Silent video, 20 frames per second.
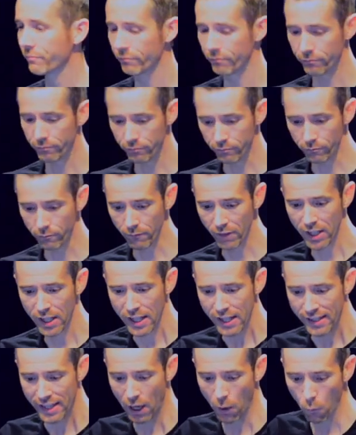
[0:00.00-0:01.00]
Amen.
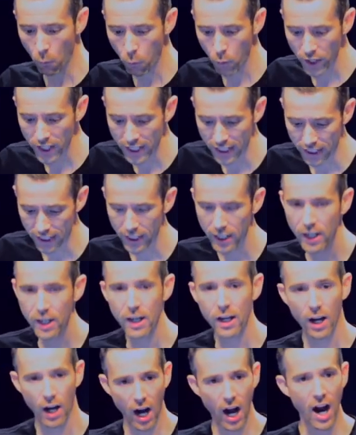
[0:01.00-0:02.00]
That we,
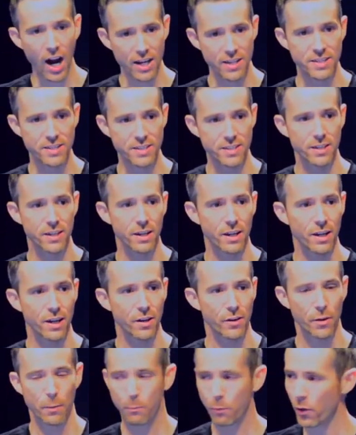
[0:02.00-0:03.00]
us,
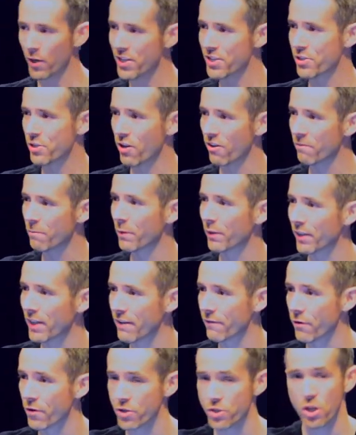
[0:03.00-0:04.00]
the priesthood of
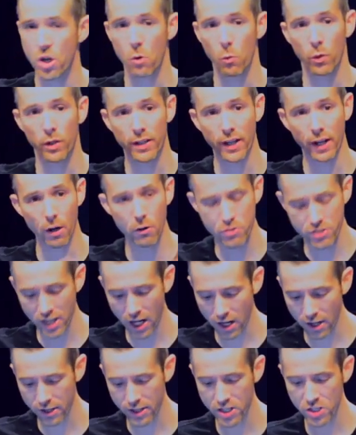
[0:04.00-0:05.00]
believers, would get
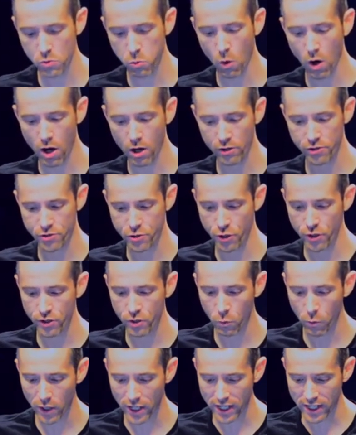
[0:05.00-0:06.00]
outside of these walls during
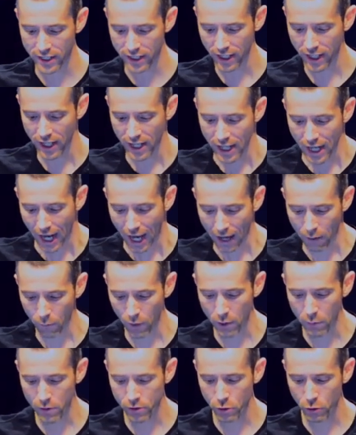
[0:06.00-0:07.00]
the week, and
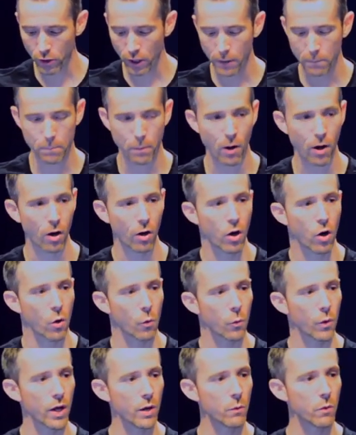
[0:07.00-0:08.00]
we would do like Paul.
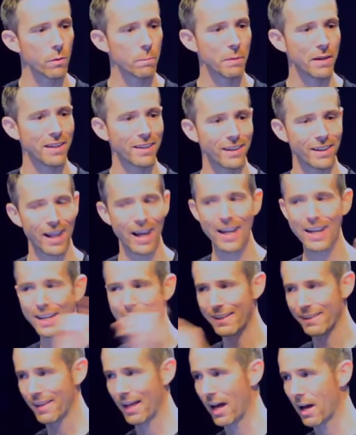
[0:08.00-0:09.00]
We would be
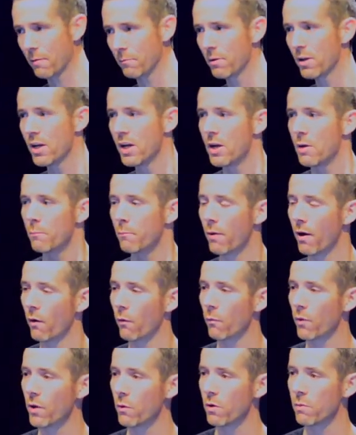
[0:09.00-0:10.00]
like them,
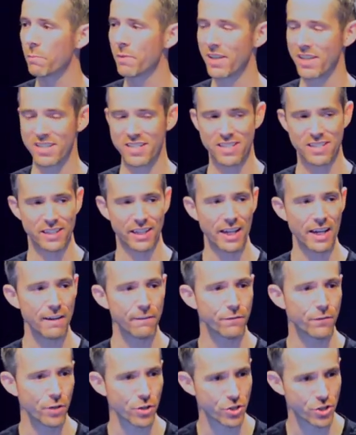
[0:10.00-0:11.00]
but we would be a slave to